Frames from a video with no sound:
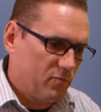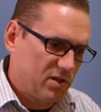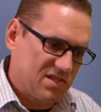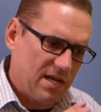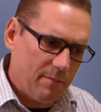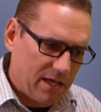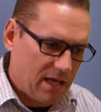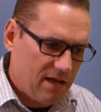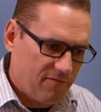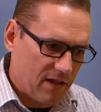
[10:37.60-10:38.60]
With the Simon
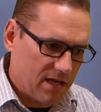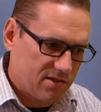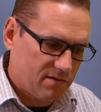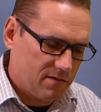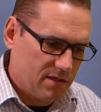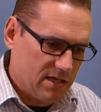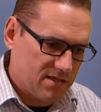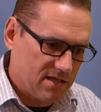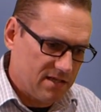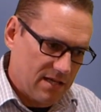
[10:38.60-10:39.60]
K flash
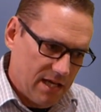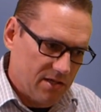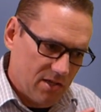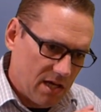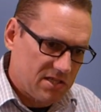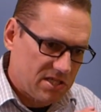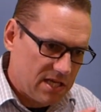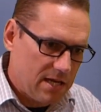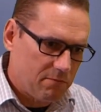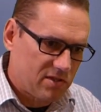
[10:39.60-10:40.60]
ESCs, it does
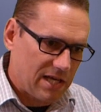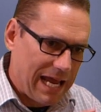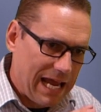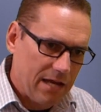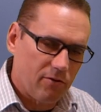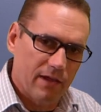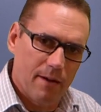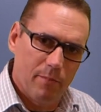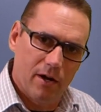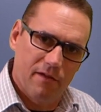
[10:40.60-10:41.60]
seem to handle
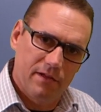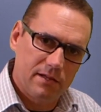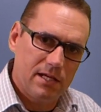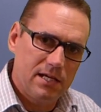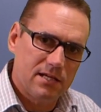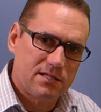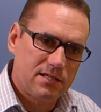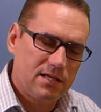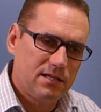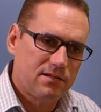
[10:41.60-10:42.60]
that better. I think the
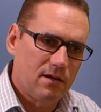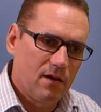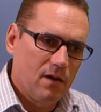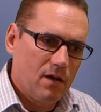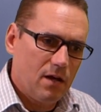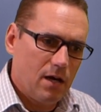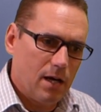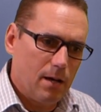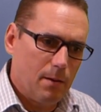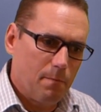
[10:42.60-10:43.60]
ESCs,
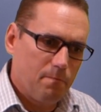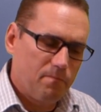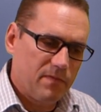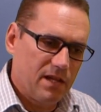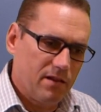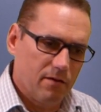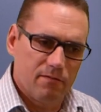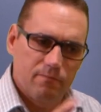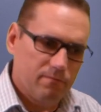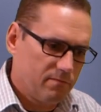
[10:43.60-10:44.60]

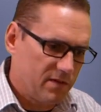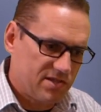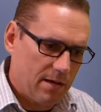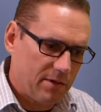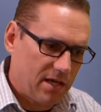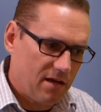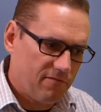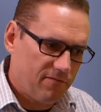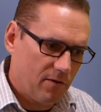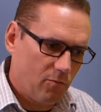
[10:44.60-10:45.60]
the Simon
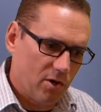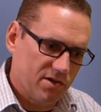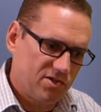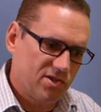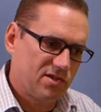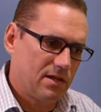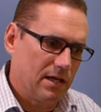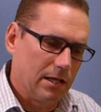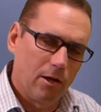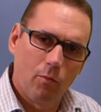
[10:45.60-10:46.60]
K firmware is just
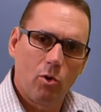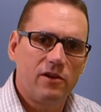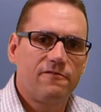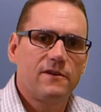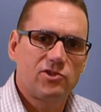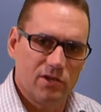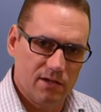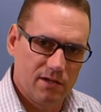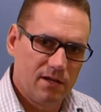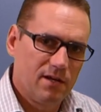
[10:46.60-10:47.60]
a little more efficient.